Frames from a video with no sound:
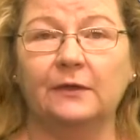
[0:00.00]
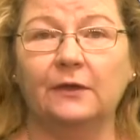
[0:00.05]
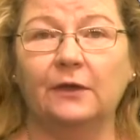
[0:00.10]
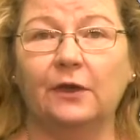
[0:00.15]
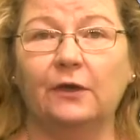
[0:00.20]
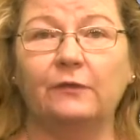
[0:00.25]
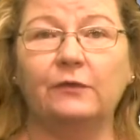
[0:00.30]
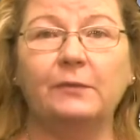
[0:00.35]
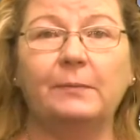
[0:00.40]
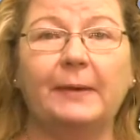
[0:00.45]

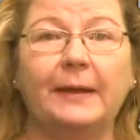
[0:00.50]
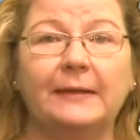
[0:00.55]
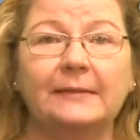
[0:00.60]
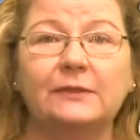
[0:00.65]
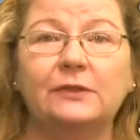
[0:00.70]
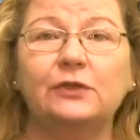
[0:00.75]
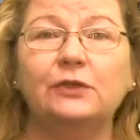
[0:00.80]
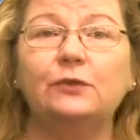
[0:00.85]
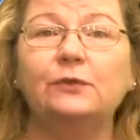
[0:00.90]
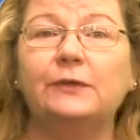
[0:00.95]
Over the
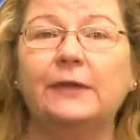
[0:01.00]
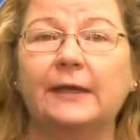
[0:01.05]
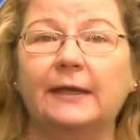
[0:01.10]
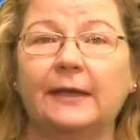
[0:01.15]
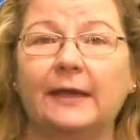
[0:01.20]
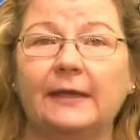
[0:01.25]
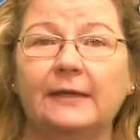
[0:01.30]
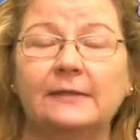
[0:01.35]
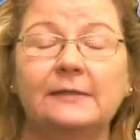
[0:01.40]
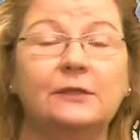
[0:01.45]
past 2
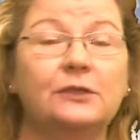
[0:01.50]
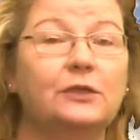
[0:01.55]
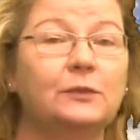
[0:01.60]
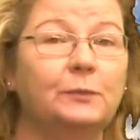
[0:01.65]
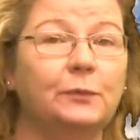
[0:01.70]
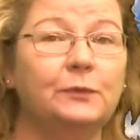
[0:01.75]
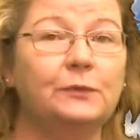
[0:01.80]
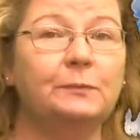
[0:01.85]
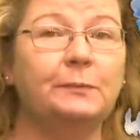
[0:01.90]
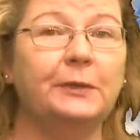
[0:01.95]
decades, the
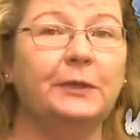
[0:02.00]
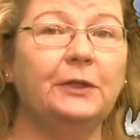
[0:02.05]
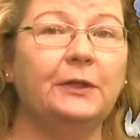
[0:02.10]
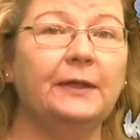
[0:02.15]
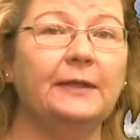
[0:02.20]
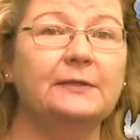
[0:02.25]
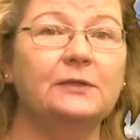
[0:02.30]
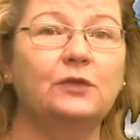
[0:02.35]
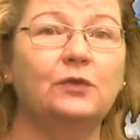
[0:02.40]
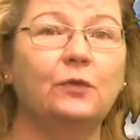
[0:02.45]
spruce beetle
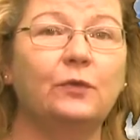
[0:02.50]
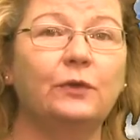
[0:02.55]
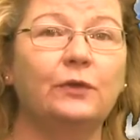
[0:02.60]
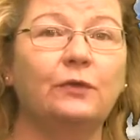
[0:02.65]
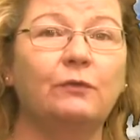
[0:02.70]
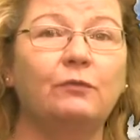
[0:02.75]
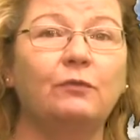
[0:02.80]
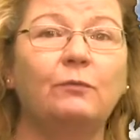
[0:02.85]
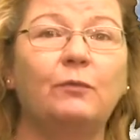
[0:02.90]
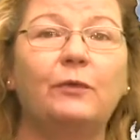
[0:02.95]
has torn
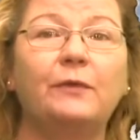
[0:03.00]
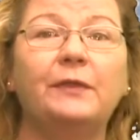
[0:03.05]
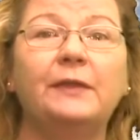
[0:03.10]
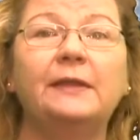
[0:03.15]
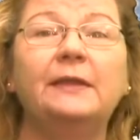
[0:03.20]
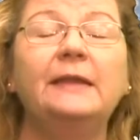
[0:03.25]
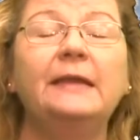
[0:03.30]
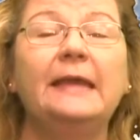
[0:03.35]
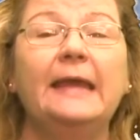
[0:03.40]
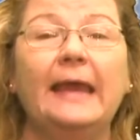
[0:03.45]
through more
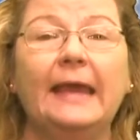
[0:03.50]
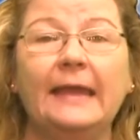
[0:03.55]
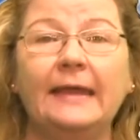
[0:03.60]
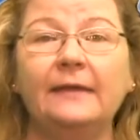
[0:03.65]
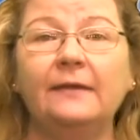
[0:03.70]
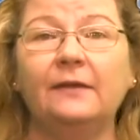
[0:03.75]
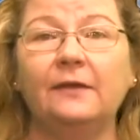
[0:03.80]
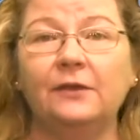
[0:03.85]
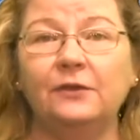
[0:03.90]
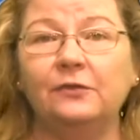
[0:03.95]
than
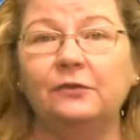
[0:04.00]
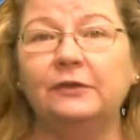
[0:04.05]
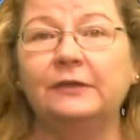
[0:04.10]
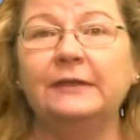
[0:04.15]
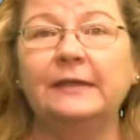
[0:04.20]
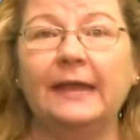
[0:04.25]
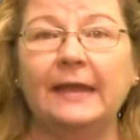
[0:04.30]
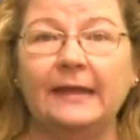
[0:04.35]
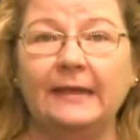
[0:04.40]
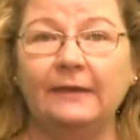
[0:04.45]

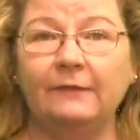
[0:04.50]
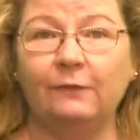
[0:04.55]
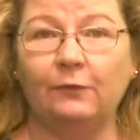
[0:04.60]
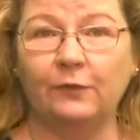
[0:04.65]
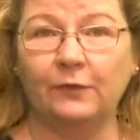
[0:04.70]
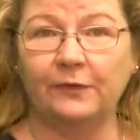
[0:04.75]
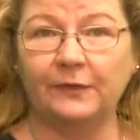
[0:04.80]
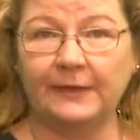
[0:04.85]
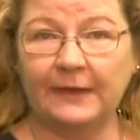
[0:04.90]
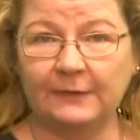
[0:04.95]

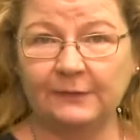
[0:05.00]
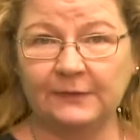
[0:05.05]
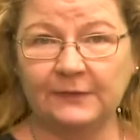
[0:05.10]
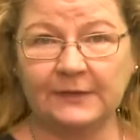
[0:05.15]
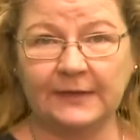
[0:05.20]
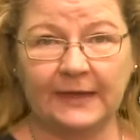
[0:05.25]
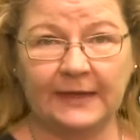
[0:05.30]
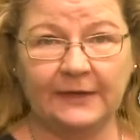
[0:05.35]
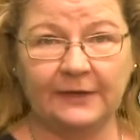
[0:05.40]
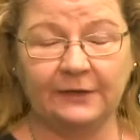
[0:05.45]

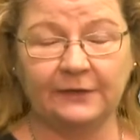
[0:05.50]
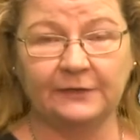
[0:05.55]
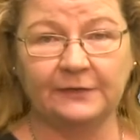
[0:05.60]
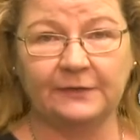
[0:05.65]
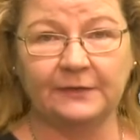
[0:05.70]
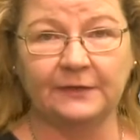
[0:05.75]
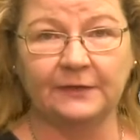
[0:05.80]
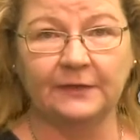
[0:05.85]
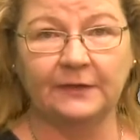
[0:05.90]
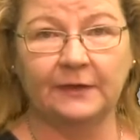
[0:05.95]
884,000
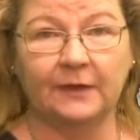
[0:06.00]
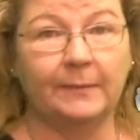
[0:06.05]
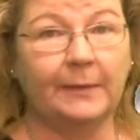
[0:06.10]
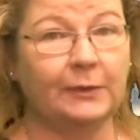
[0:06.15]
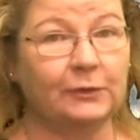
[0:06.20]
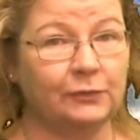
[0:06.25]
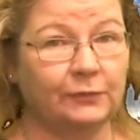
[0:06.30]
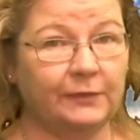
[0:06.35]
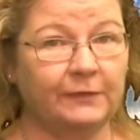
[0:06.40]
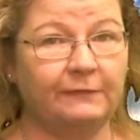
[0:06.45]
acres,
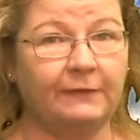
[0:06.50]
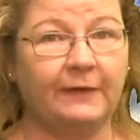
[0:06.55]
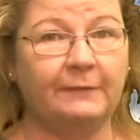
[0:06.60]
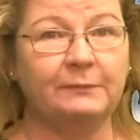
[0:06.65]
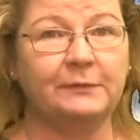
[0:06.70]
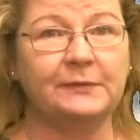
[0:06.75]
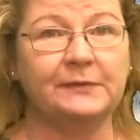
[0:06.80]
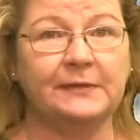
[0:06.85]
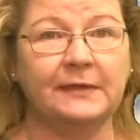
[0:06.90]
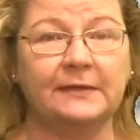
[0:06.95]
about
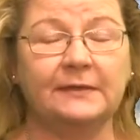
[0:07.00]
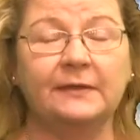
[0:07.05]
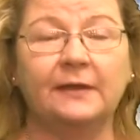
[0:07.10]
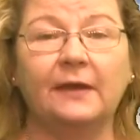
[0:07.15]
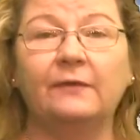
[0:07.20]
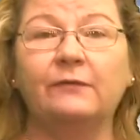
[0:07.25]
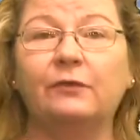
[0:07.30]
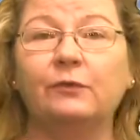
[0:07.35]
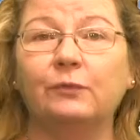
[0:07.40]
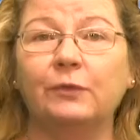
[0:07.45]
25%
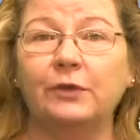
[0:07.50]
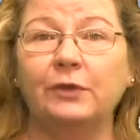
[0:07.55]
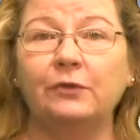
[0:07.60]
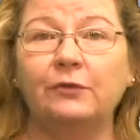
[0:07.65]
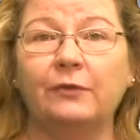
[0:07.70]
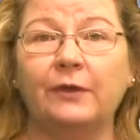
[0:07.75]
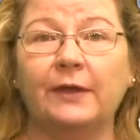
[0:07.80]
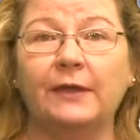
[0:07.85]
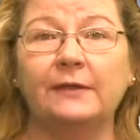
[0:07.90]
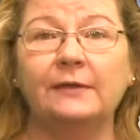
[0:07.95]
of the Rio
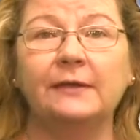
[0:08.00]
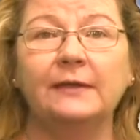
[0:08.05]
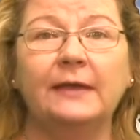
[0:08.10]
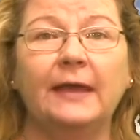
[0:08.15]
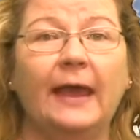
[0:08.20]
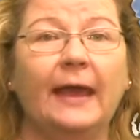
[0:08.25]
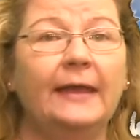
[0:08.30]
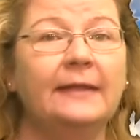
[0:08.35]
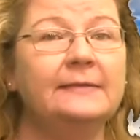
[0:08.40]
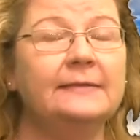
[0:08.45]
Grande
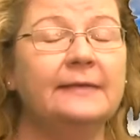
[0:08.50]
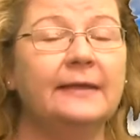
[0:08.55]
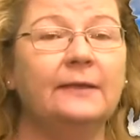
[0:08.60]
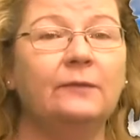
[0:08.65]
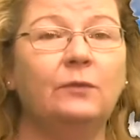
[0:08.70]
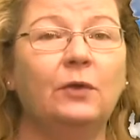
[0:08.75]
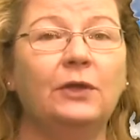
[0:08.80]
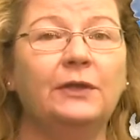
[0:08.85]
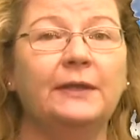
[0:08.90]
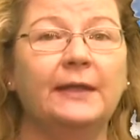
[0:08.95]
and San
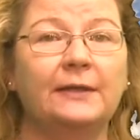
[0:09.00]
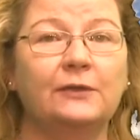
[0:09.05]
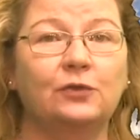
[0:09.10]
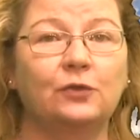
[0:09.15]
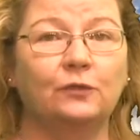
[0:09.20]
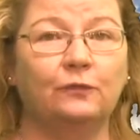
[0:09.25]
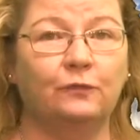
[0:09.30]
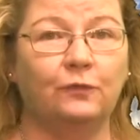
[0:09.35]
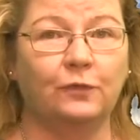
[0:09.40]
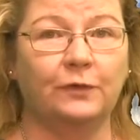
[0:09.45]
Juan
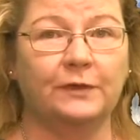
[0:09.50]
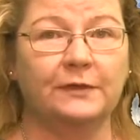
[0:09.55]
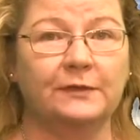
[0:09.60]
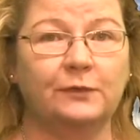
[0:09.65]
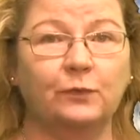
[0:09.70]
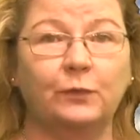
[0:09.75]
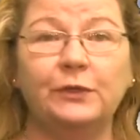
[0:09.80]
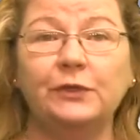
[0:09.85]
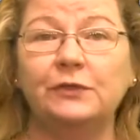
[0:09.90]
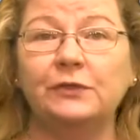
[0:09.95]
National
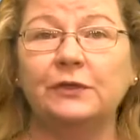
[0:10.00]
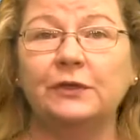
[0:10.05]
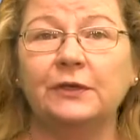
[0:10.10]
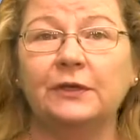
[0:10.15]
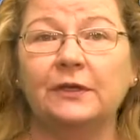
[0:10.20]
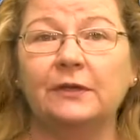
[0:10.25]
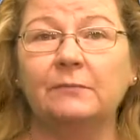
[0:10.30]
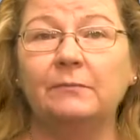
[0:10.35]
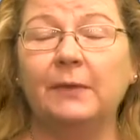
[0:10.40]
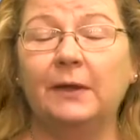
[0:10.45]
Forest, which
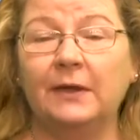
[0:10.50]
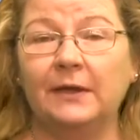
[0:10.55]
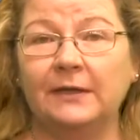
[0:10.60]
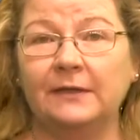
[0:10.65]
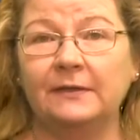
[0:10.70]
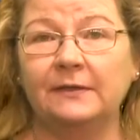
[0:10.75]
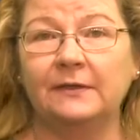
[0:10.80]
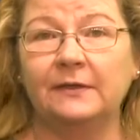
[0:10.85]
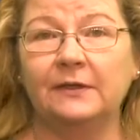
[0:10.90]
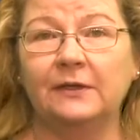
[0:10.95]

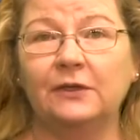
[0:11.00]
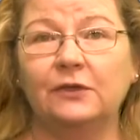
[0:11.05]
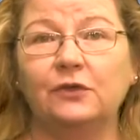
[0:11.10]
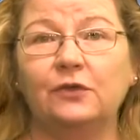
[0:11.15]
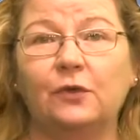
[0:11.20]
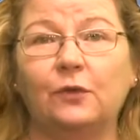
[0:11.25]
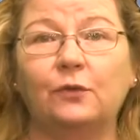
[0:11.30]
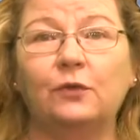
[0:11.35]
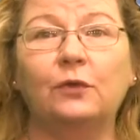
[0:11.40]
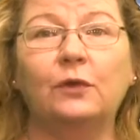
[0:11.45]
combined
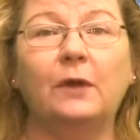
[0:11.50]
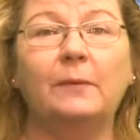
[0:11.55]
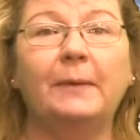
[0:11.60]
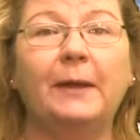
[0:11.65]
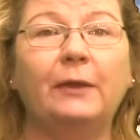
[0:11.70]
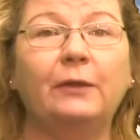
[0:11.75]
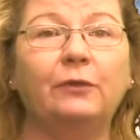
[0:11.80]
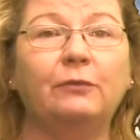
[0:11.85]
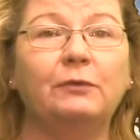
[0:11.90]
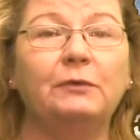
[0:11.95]
total
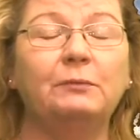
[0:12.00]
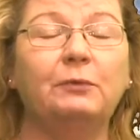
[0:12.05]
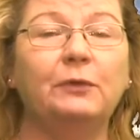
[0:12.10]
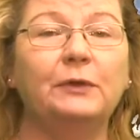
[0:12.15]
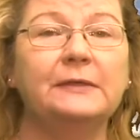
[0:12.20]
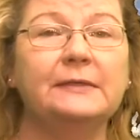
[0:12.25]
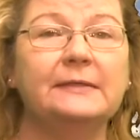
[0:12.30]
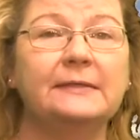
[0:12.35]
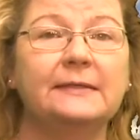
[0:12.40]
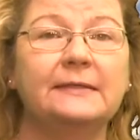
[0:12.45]
about
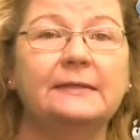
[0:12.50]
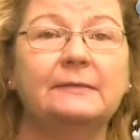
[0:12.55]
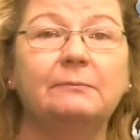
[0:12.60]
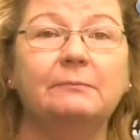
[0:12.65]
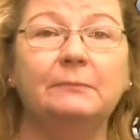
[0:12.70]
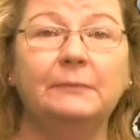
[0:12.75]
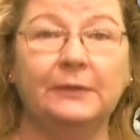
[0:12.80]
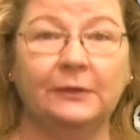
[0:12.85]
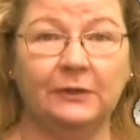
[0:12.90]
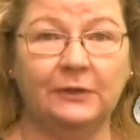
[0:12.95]
3.6
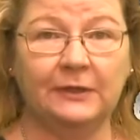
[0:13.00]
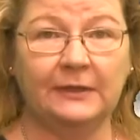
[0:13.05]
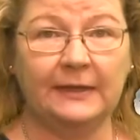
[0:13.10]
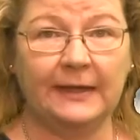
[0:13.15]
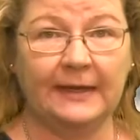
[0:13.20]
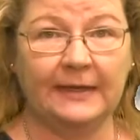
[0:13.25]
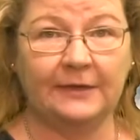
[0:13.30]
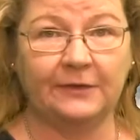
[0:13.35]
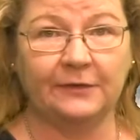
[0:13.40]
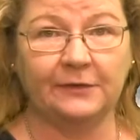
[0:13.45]
million
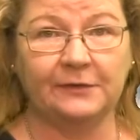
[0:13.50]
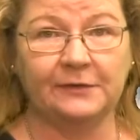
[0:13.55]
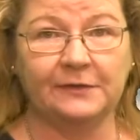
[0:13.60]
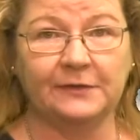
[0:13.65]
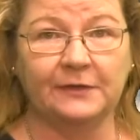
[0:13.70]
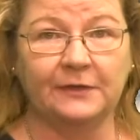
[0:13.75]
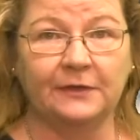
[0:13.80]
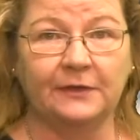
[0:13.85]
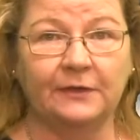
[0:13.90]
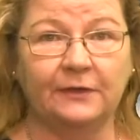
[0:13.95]
acres,
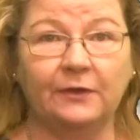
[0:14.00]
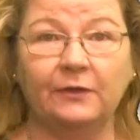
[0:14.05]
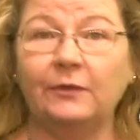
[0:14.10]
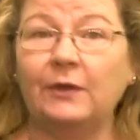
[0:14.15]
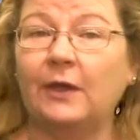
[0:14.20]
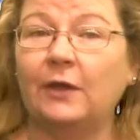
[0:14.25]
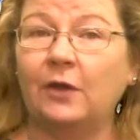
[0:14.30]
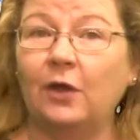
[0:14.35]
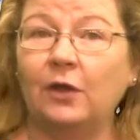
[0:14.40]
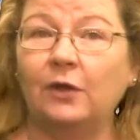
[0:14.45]
though
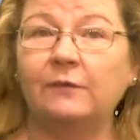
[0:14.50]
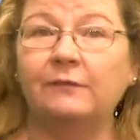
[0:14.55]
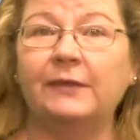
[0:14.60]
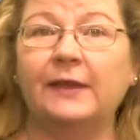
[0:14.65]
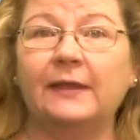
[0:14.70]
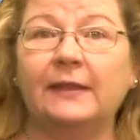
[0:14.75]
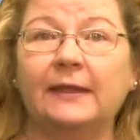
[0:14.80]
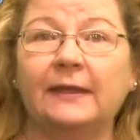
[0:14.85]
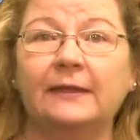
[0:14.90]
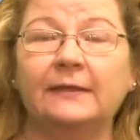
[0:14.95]
not all of
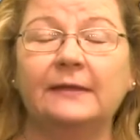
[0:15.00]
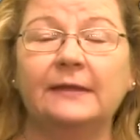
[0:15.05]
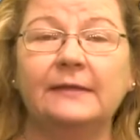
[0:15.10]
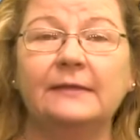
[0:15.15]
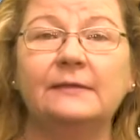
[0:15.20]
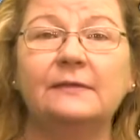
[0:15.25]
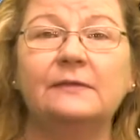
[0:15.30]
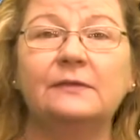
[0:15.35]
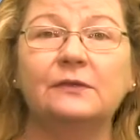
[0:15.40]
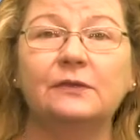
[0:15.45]
that land
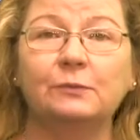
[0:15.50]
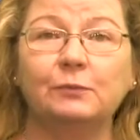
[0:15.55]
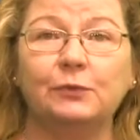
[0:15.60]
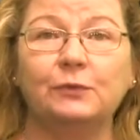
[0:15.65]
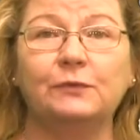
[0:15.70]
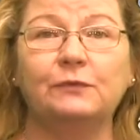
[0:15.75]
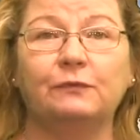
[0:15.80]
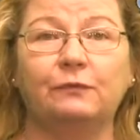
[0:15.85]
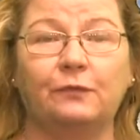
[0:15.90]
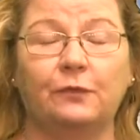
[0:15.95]
is
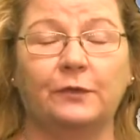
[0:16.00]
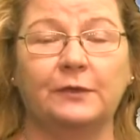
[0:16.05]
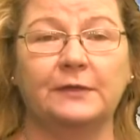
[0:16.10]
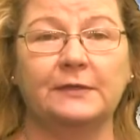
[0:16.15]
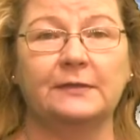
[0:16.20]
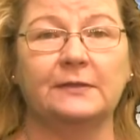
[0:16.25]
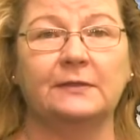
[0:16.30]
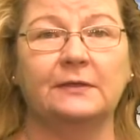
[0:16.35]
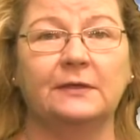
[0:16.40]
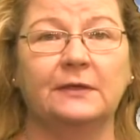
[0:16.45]
spruce
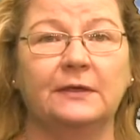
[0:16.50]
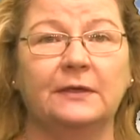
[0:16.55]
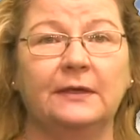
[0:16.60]
forest.